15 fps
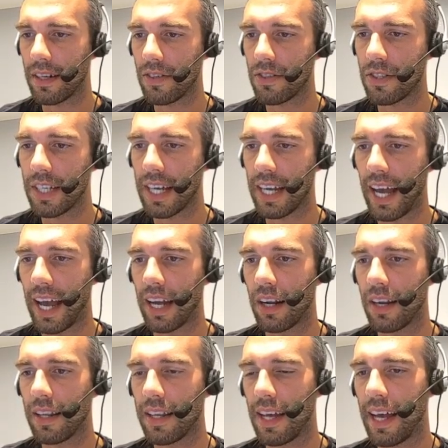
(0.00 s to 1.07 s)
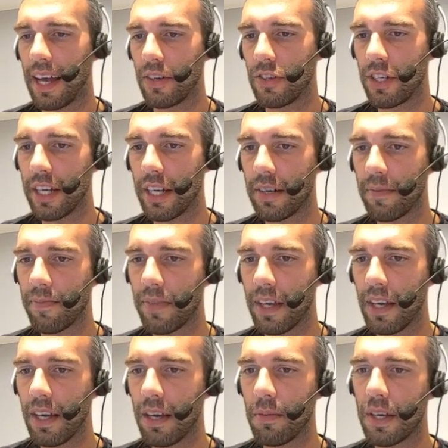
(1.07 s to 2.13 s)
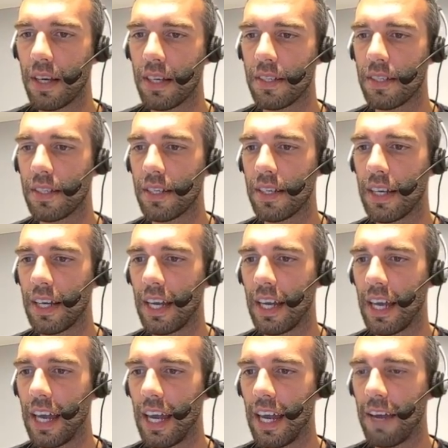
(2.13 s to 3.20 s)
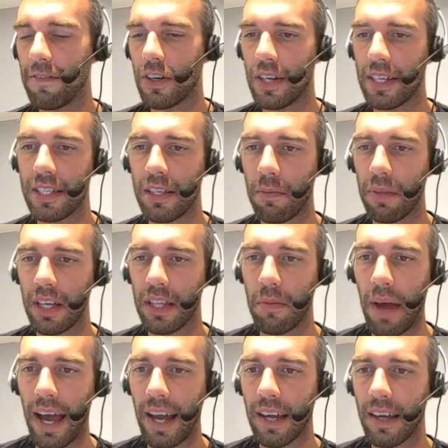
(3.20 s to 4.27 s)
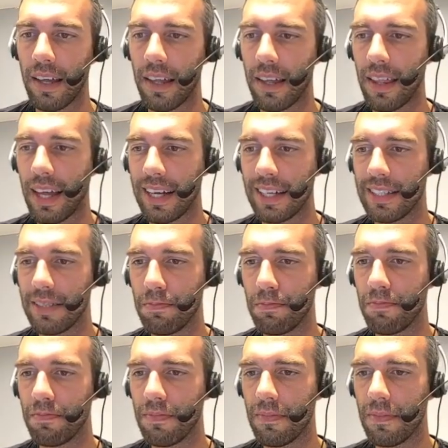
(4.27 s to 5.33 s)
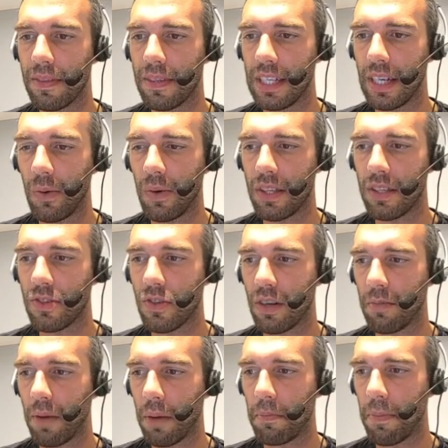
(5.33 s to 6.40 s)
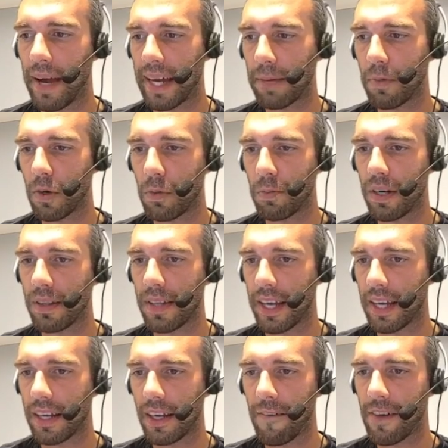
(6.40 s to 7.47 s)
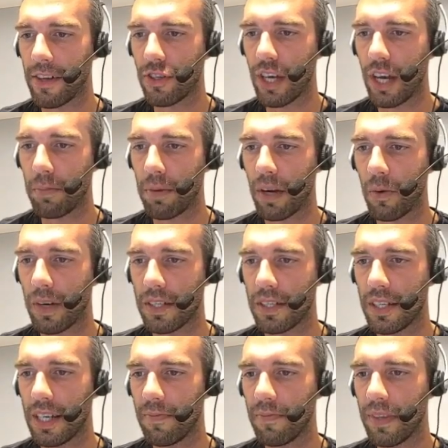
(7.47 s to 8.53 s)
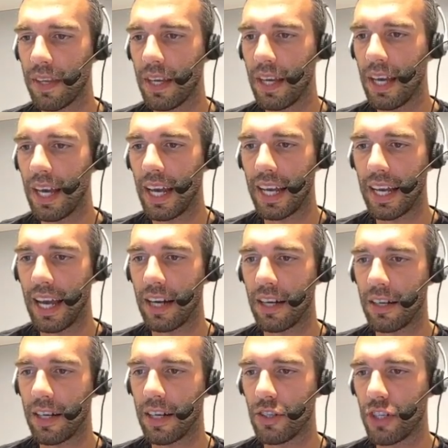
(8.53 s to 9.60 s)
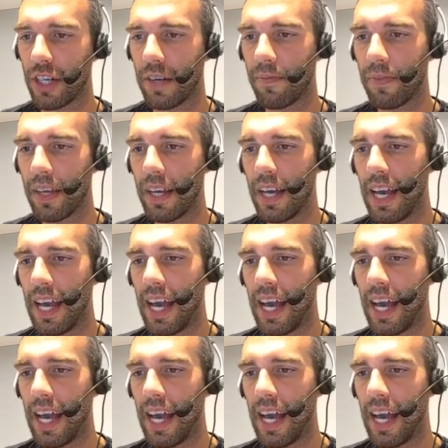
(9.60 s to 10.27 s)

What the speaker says: Breath Gyarados to get ahead on the energy here, because if there is something in the back that can deal with sort of my back Pokemon, like a Galvantula, I probably want to see it and get ahead on energy.